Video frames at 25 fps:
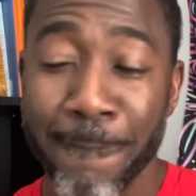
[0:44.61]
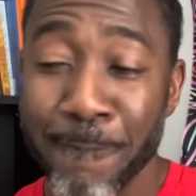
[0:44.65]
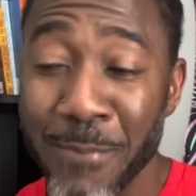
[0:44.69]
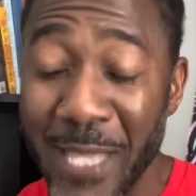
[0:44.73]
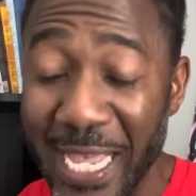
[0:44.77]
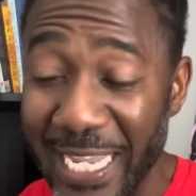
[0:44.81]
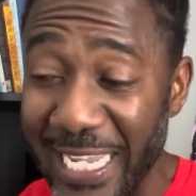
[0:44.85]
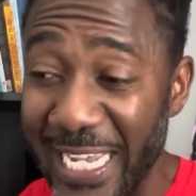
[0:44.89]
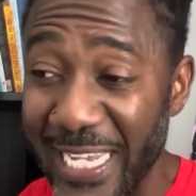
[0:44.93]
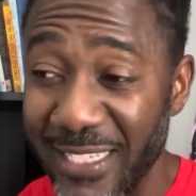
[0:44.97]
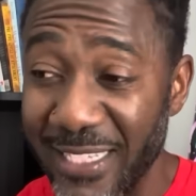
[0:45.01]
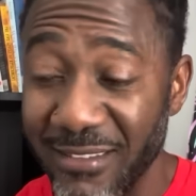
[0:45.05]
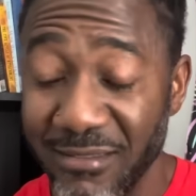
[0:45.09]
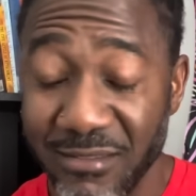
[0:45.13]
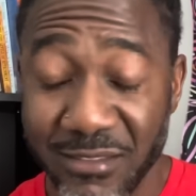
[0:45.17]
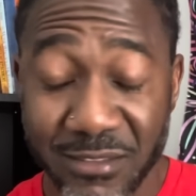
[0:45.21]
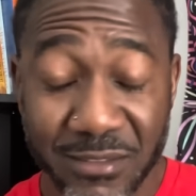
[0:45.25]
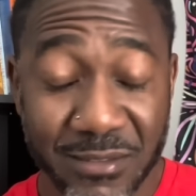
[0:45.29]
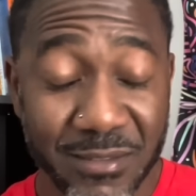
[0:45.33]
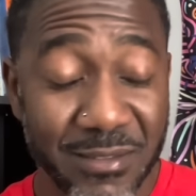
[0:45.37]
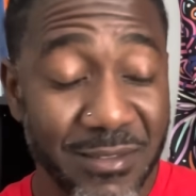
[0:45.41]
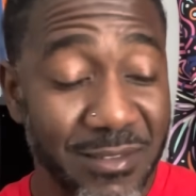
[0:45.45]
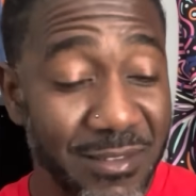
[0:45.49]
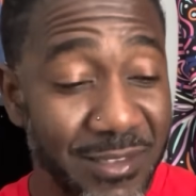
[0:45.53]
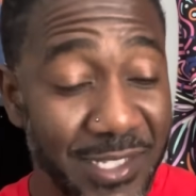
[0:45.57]
Again,
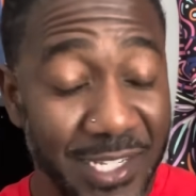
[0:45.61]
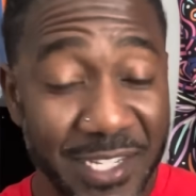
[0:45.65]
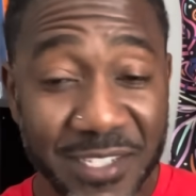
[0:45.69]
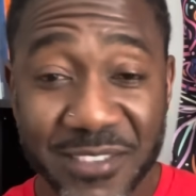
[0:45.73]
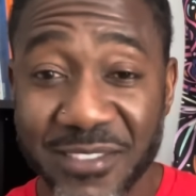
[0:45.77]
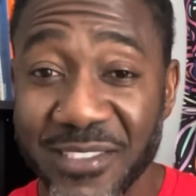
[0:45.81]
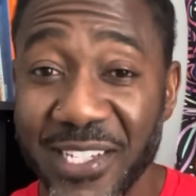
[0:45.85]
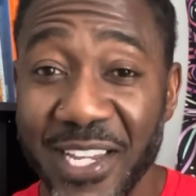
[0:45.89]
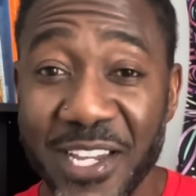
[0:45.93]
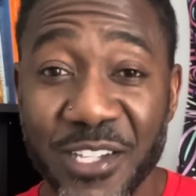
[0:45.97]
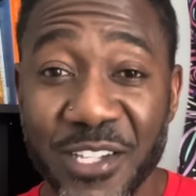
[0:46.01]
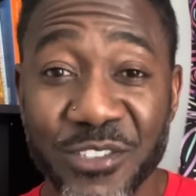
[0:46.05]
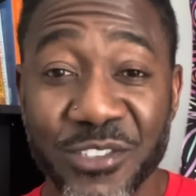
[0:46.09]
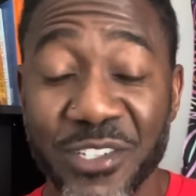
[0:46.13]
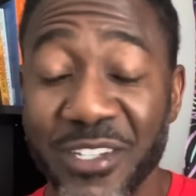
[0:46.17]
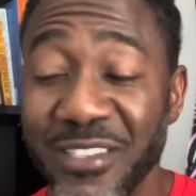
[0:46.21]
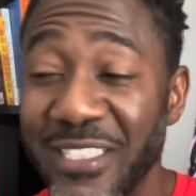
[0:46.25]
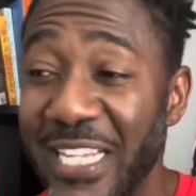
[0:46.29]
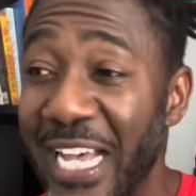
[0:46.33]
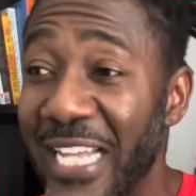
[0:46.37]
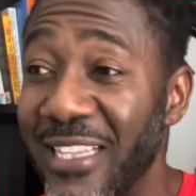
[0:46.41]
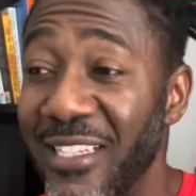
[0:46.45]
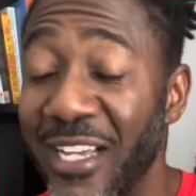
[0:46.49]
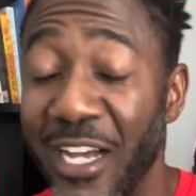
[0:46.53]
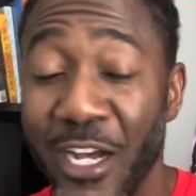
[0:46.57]
these things are
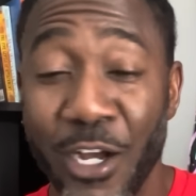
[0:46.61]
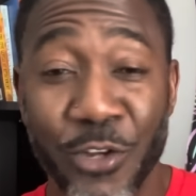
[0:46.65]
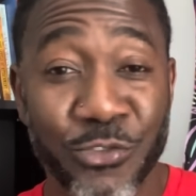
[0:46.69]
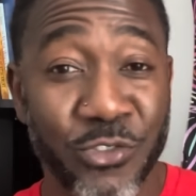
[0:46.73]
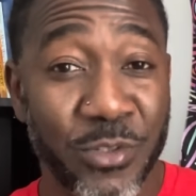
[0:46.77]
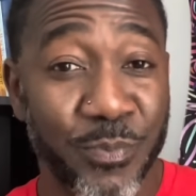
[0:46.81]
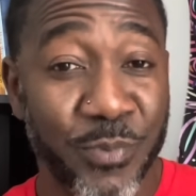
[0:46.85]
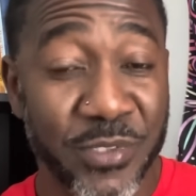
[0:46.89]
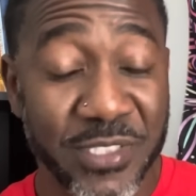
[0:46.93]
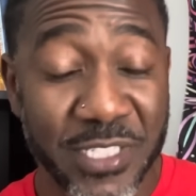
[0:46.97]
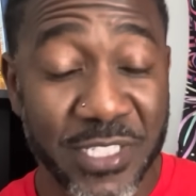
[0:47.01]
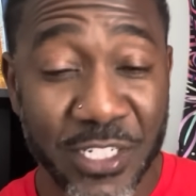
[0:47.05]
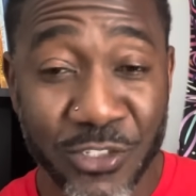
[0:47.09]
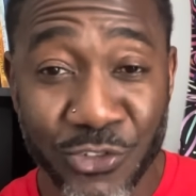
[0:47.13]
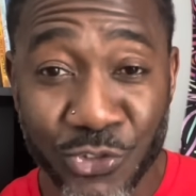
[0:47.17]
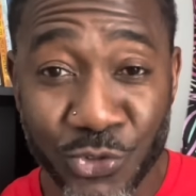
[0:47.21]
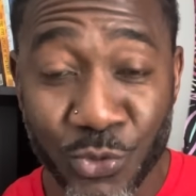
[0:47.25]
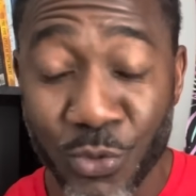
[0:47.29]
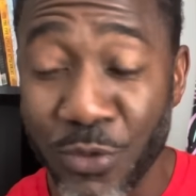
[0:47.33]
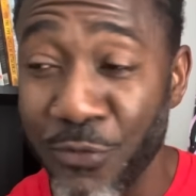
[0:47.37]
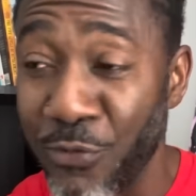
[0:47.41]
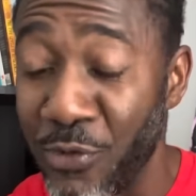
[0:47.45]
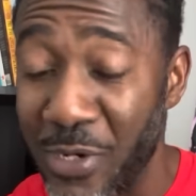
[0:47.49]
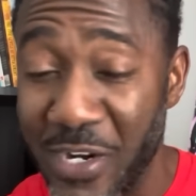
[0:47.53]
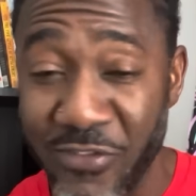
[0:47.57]
not 100%
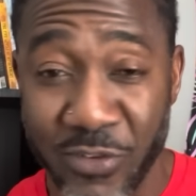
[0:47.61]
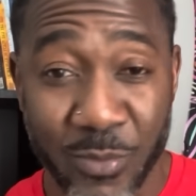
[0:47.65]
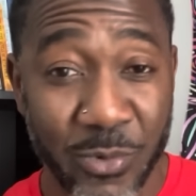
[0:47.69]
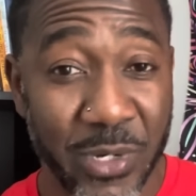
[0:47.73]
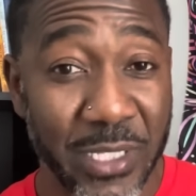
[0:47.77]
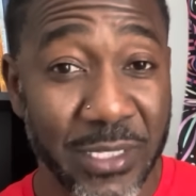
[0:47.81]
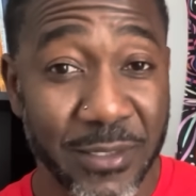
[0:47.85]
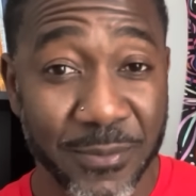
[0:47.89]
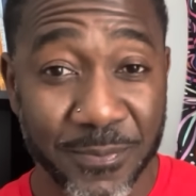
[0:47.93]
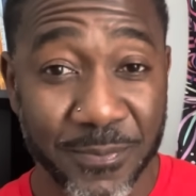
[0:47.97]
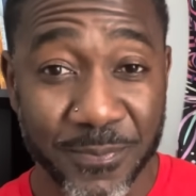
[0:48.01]
truth for everyone.